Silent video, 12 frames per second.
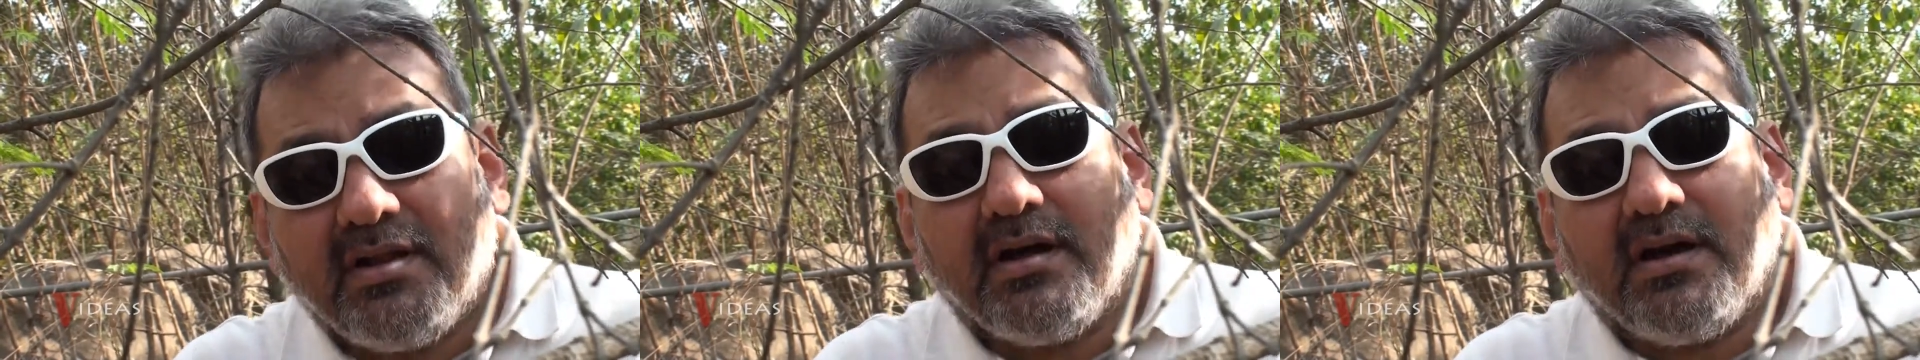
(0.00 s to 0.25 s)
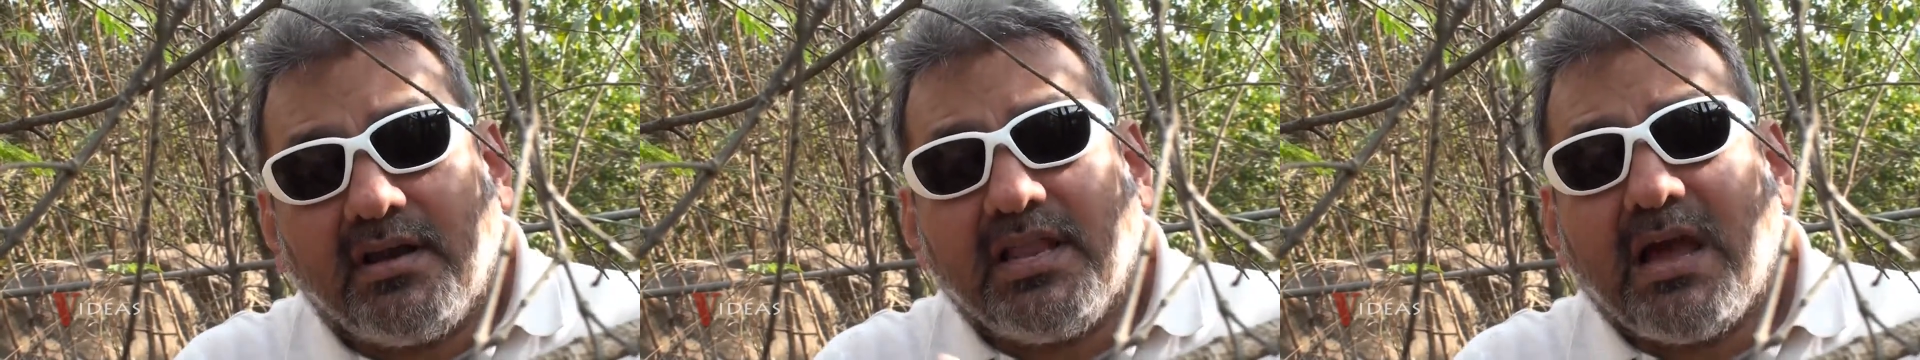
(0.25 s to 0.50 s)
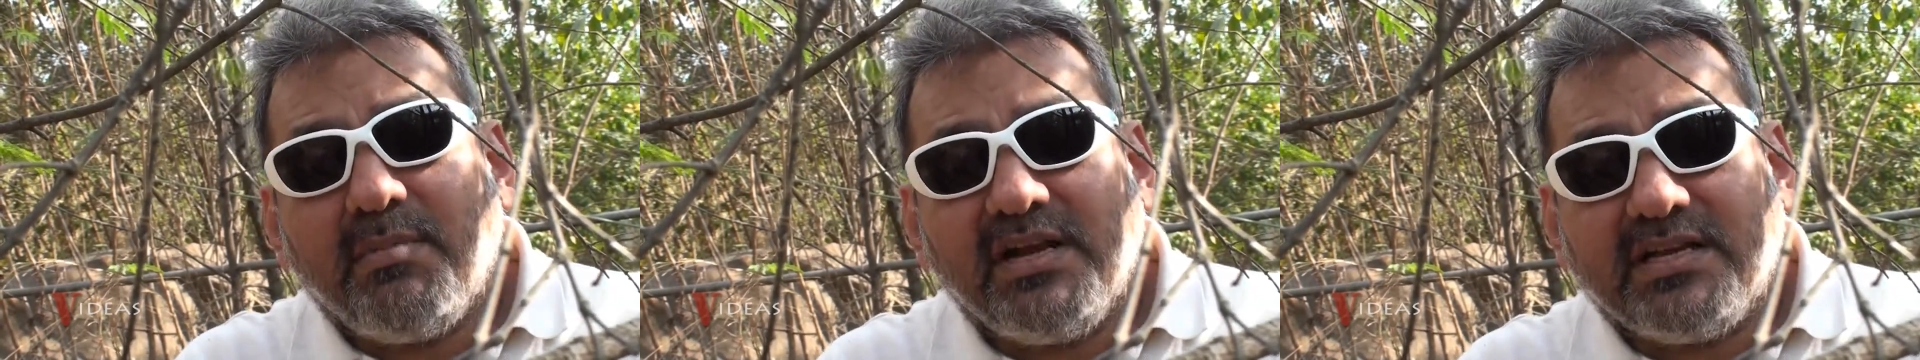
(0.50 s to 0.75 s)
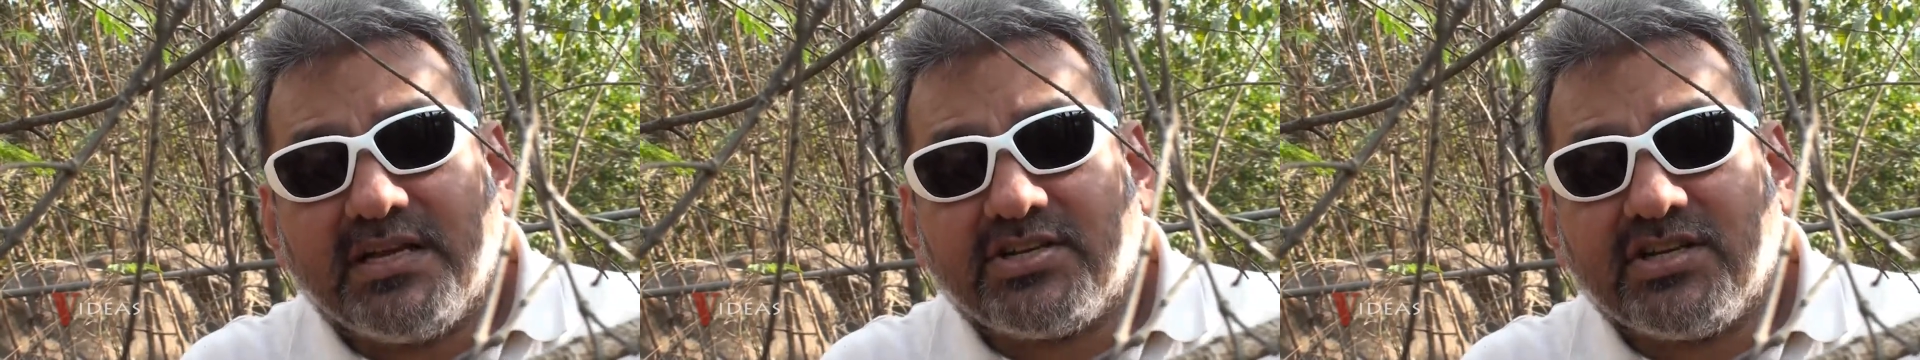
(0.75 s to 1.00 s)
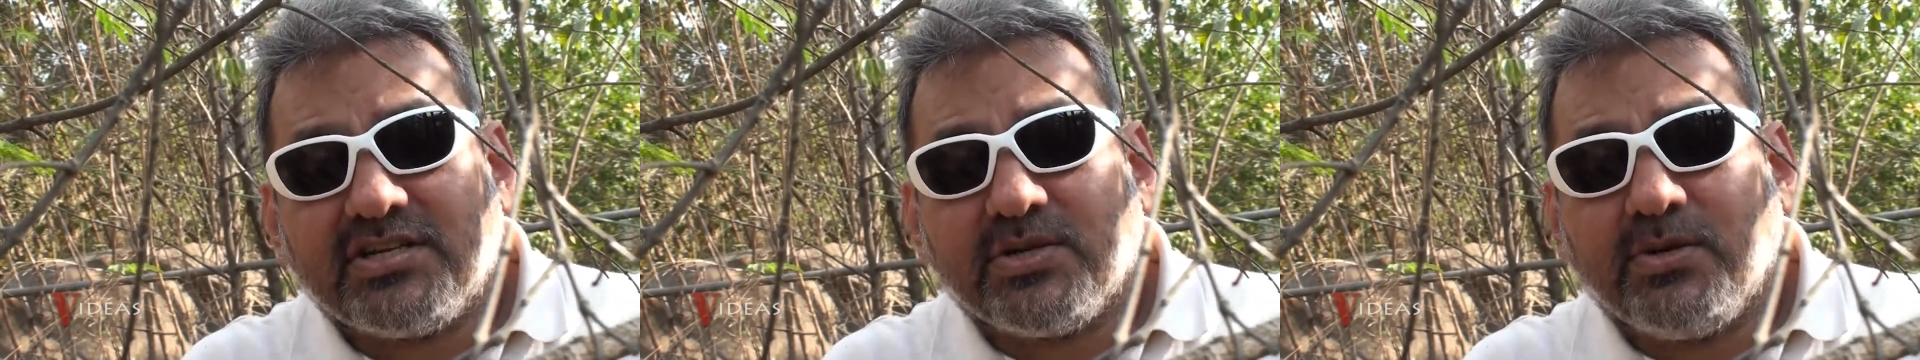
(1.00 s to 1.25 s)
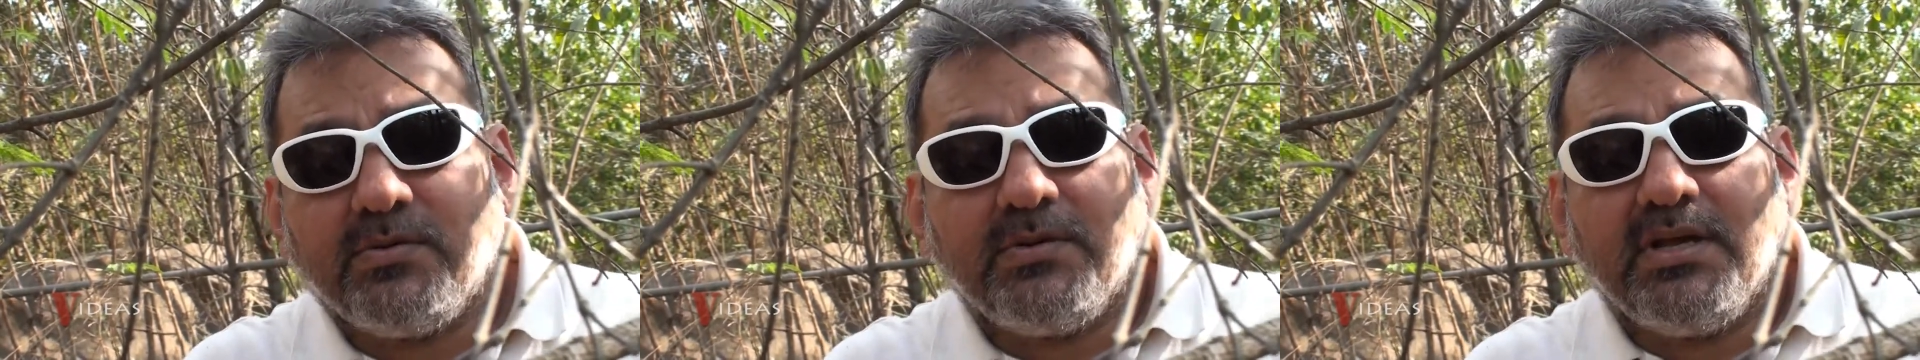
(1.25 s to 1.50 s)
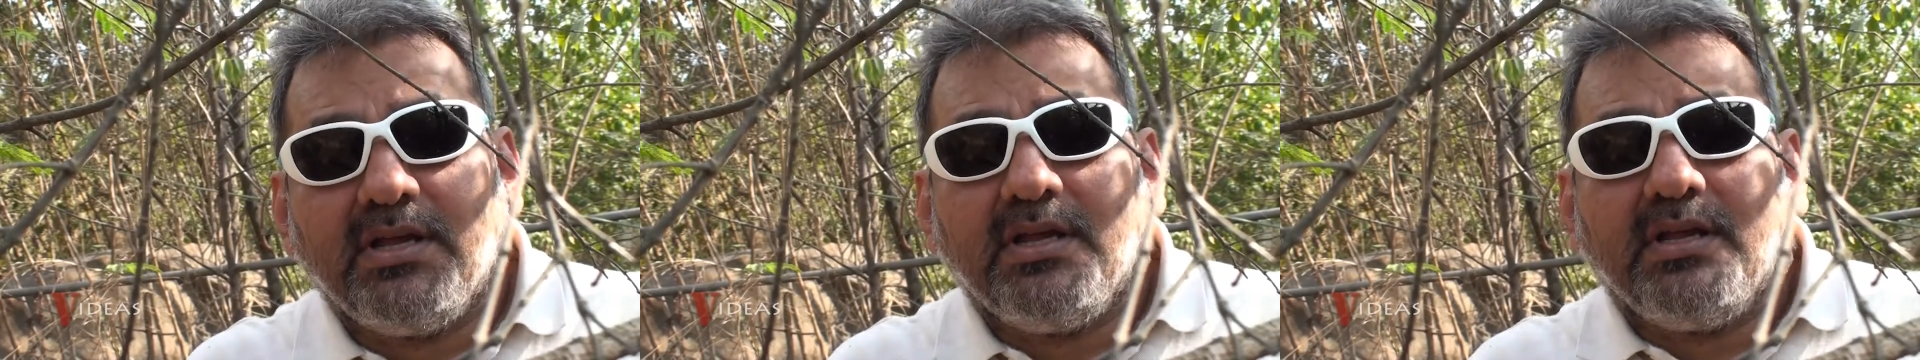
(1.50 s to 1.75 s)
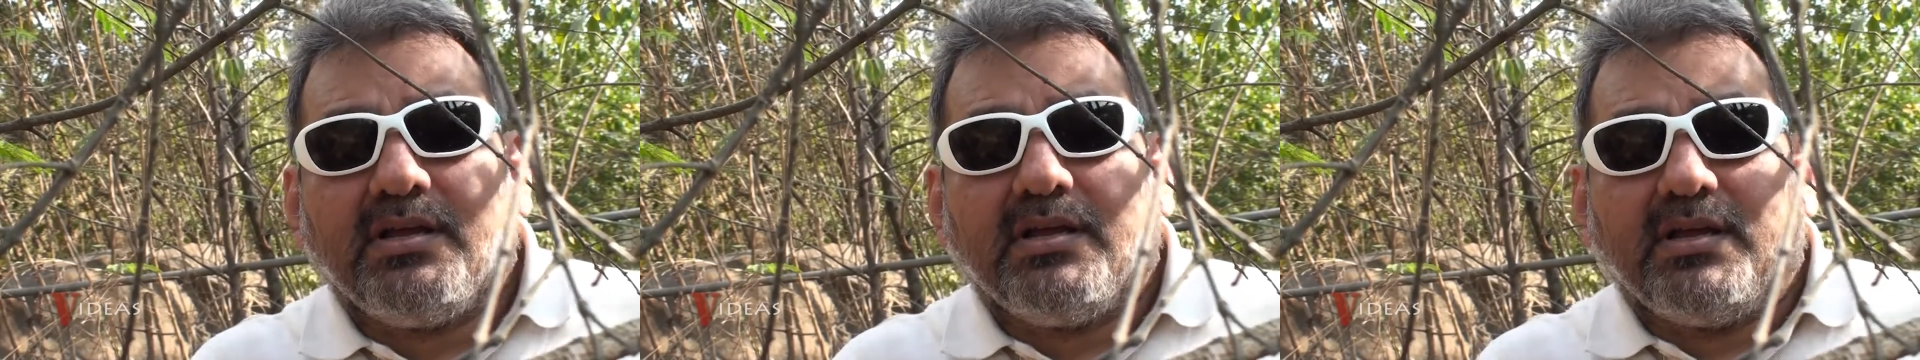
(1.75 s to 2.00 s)
rehabilitation. So
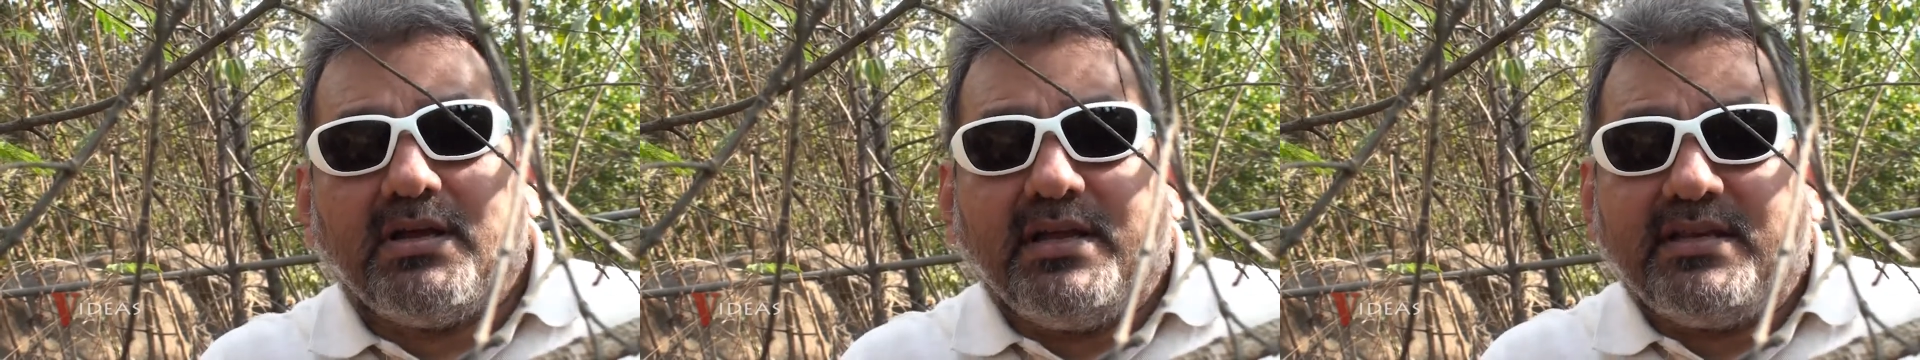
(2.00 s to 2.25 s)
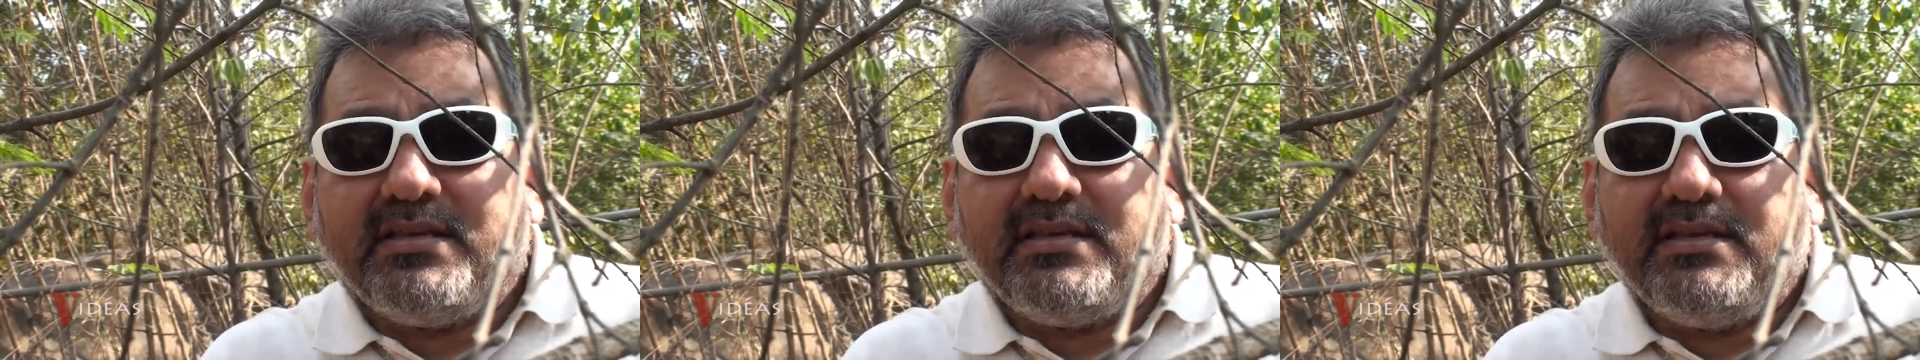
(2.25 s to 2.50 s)
it